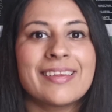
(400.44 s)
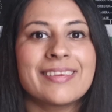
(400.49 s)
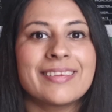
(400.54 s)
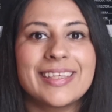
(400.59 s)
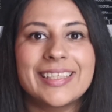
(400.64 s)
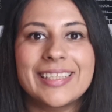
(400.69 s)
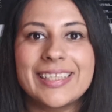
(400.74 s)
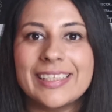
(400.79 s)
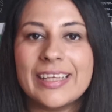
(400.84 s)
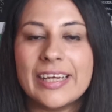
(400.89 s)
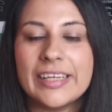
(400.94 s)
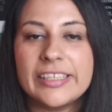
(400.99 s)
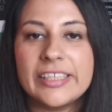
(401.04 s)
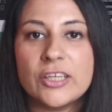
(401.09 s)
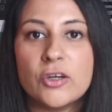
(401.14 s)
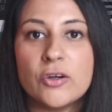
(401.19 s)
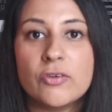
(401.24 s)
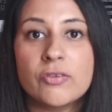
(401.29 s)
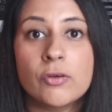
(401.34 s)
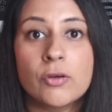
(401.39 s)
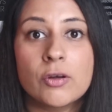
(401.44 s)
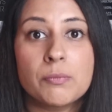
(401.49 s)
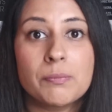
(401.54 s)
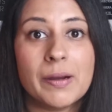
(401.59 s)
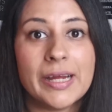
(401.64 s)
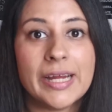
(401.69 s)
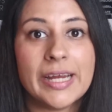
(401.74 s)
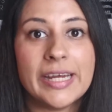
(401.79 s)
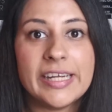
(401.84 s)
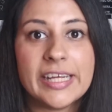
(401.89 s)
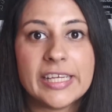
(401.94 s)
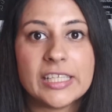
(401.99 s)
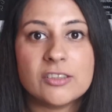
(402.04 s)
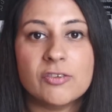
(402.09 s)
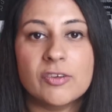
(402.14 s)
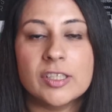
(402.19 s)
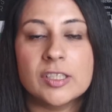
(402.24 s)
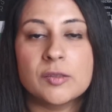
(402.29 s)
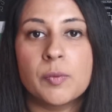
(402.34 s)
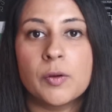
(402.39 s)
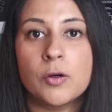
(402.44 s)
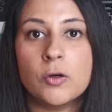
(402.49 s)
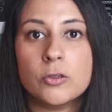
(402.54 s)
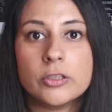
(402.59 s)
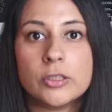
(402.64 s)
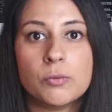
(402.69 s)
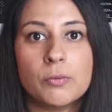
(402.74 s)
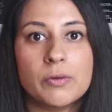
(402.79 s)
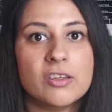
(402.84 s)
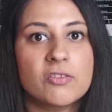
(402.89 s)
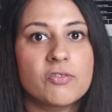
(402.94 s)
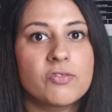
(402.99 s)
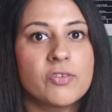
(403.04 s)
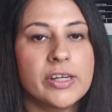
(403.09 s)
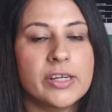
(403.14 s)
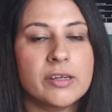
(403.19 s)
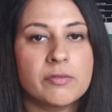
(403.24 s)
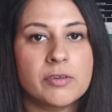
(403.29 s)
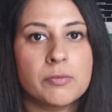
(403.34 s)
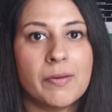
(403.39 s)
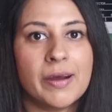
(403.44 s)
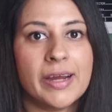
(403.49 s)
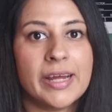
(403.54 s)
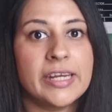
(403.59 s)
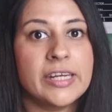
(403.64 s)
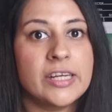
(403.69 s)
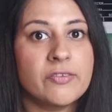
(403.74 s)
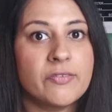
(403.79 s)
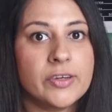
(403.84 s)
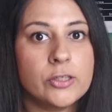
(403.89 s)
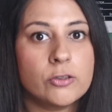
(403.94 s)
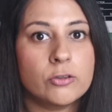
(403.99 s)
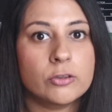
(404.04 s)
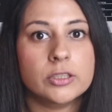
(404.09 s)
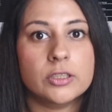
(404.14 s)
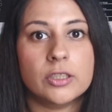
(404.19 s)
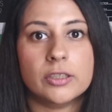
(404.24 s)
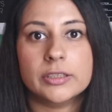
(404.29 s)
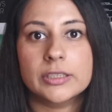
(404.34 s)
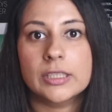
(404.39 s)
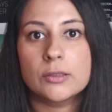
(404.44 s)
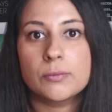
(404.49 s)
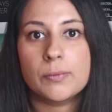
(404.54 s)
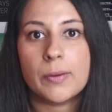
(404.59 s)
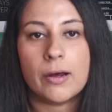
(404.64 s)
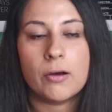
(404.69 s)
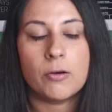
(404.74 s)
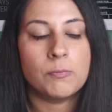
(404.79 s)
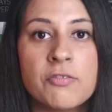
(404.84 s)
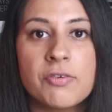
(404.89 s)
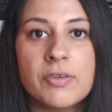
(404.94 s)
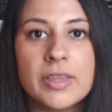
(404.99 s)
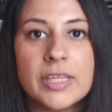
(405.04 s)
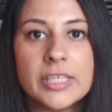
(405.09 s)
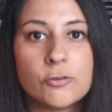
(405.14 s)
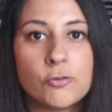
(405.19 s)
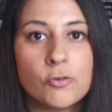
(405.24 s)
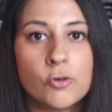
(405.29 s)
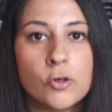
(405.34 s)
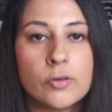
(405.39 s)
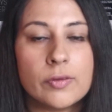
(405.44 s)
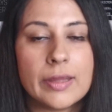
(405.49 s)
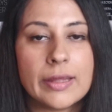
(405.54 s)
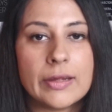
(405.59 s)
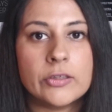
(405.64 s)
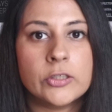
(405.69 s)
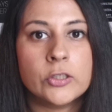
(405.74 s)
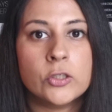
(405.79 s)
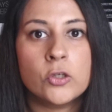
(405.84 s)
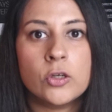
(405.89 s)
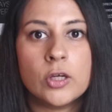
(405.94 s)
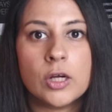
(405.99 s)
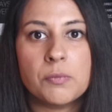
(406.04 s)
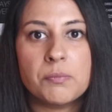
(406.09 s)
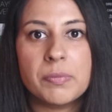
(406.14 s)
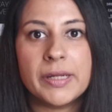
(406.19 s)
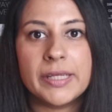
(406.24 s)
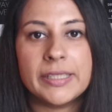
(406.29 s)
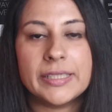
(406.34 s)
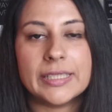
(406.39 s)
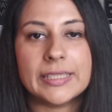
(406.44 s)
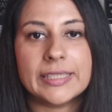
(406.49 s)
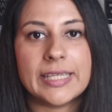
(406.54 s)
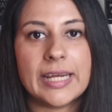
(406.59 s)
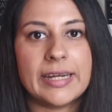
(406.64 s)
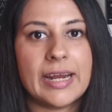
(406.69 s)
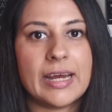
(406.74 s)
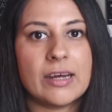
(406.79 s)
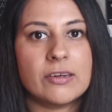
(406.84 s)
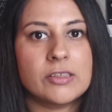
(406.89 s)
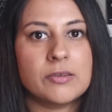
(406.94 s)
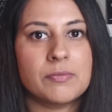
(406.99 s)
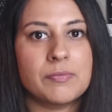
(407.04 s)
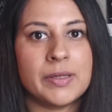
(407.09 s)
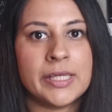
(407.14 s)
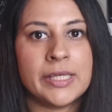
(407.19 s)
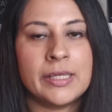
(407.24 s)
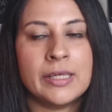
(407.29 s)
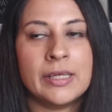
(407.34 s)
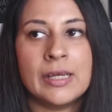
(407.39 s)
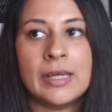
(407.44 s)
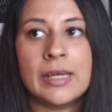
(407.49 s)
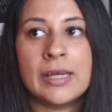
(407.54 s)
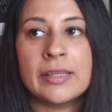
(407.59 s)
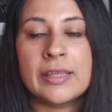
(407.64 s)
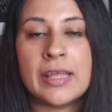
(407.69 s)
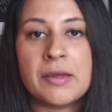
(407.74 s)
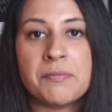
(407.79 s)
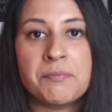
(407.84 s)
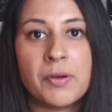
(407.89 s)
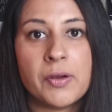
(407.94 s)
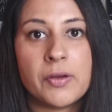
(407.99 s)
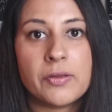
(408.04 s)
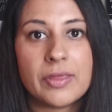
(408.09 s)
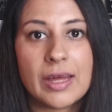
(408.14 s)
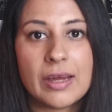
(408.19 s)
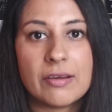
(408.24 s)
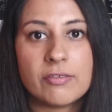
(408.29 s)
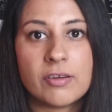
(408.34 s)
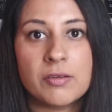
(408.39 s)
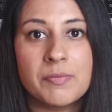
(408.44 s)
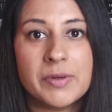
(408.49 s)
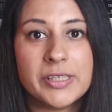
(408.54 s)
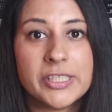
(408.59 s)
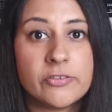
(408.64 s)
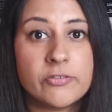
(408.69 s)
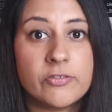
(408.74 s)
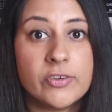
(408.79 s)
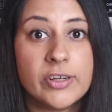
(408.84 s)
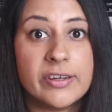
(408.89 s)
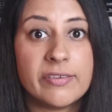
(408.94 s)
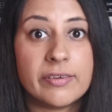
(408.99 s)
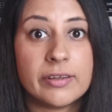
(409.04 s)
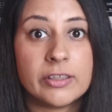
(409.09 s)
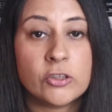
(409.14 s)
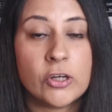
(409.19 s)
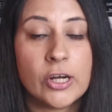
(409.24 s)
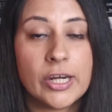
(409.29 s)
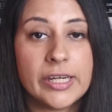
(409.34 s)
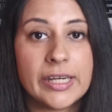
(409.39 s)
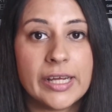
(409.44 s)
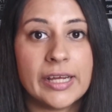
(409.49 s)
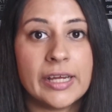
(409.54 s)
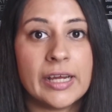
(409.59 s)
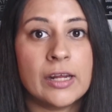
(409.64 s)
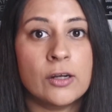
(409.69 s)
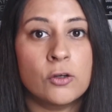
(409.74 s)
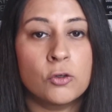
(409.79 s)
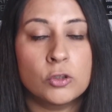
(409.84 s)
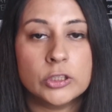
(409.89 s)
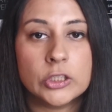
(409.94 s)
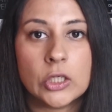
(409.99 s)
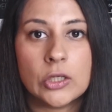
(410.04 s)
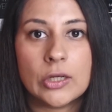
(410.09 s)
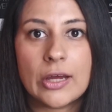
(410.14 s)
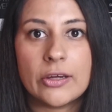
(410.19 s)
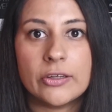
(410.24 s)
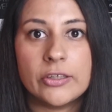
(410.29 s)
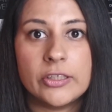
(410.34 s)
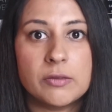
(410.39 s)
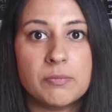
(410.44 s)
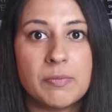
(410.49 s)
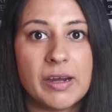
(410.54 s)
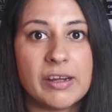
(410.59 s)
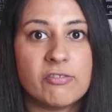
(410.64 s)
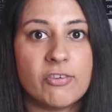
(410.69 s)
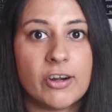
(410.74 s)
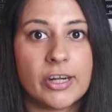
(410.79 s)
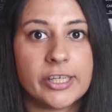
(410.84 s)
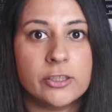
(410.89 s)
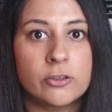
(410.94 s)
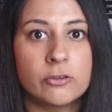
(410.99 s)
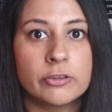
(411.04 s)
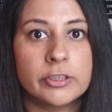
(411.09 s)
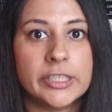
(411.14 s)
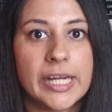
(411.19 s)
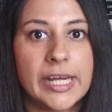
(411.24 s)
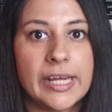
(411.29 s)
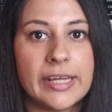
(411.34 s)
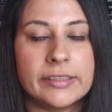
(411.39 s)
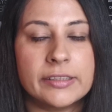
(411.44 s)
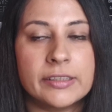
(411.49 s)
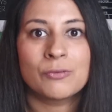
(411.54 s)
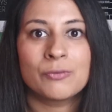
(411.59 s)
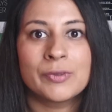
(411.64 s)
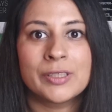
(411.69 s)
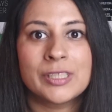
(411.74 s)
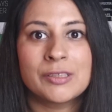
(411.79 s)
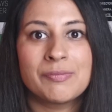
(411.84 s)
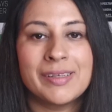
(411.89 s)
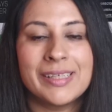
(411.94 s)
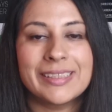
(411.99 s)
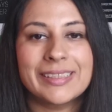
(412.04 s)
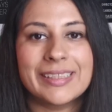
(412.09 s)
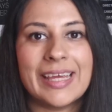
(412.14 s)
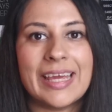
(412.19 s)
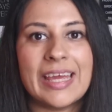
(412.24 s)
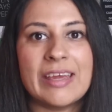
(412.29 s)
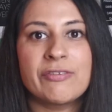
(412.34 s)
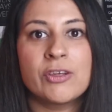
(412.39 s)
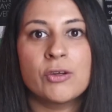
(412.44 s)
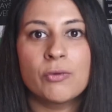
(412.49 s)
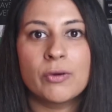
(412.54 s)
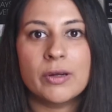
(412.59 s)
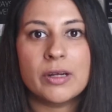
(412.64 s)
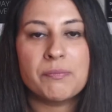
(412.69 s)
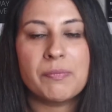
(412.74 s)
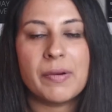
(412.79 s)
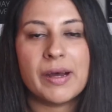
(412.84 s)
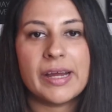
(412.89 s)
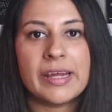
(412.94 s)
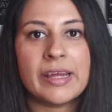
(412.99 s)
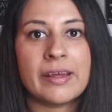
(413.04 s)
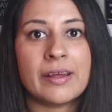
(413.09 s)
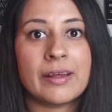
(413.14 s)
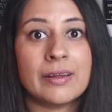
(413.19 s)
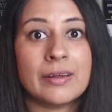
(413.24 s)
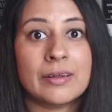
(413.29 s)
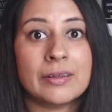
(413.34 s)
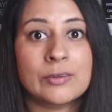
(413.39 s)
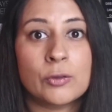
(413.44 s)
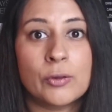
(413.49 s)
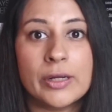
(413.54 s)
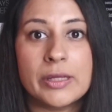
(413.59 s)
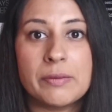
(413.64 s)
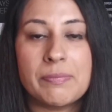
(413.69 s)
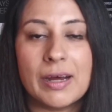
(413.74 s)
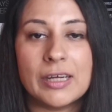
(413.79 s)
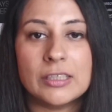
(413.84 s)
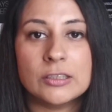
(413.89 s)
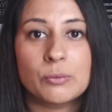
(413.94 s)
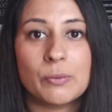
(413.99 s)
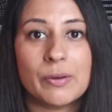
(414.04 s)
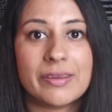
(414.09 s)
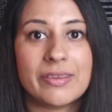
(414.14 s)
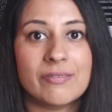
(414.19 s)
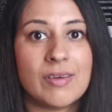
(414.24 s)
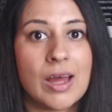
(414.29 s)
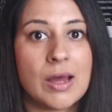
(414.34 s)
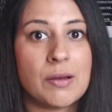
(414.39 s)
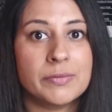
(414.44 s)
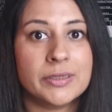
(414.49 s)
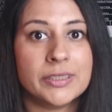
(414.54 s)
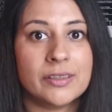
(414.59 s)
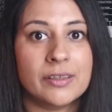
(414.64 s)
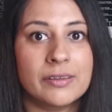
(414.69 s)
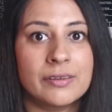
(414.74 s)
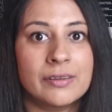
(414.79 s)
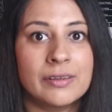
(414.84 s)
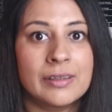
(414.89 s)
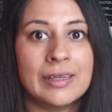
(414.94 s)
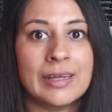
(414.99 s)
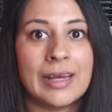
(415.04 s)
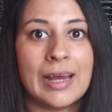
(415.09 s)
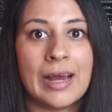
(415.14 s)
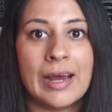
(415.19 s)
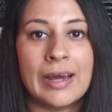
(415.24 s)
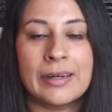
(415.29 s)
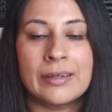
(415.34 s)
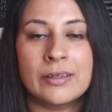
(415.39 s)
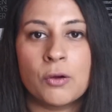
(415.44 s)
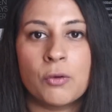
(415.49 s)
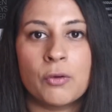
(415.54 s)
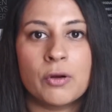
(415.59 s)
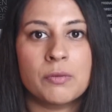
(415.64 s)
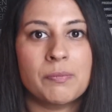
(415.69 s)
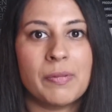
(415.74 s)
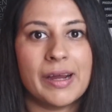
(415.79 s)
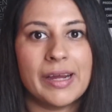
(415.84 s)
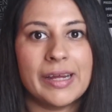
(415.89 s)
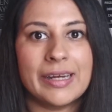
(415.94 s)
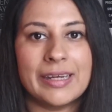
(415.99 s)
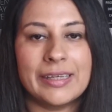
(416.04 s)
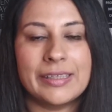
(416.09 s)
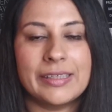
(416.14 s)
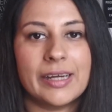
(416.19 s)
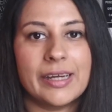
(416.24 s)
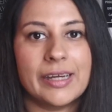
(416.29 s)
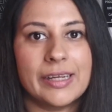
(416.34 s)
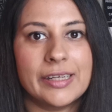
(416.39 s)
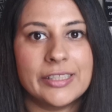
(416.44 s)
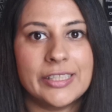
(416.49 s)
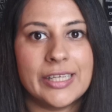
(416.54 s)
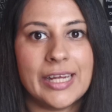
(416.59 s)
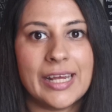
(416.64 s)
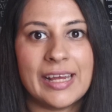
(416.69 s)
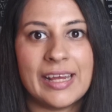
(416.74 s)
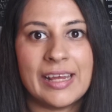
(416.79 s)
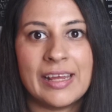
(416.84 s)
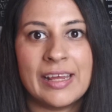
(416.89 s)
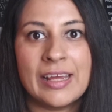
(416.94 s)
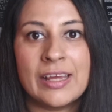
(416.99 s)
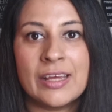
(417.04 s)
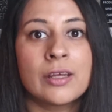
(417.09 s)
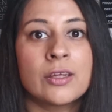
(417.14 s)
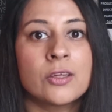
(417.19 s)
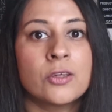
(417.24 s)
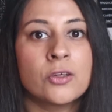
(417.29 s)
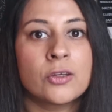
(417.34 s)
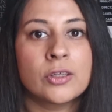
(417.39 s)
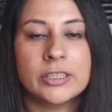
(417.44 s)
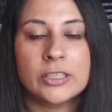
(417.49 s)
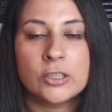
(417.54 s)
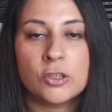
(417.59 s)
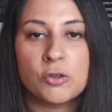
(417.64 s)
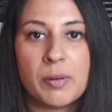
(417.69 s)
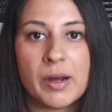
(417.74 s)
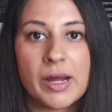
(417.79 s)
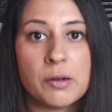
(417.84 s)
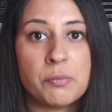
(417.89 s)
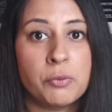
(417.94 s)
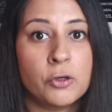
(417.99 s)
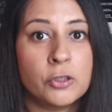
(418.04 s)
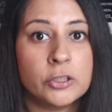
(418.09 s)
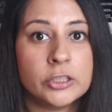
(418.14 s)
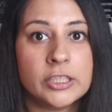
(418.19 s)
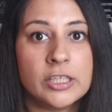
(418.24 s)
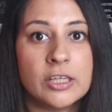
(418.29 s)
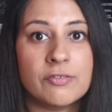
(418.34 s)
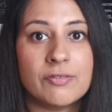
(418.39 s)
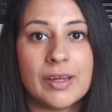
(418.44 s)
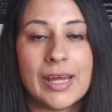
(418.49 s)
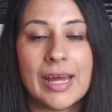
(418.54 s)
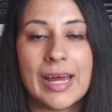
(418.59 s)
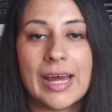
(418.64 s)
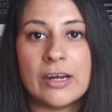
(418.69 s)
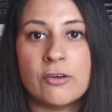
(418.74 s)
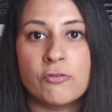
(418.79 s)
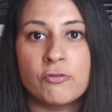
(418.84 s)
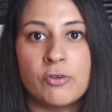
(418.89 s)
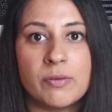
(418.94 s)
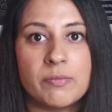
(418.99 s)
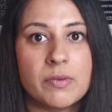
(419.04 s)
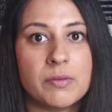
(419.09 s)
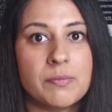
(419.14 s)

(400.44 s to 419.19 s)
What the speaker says: This is ideal if you want to buy index funds but also want the freedom to buy individual stocks as well. For this route, there are 2 companies that stand out to me. They both have commission-free trading and also allow you to buy fractional shares, which means that if you want to buy £20 worth of Amazon and don't want to buy an entire share, you can still buy a portion of it and reap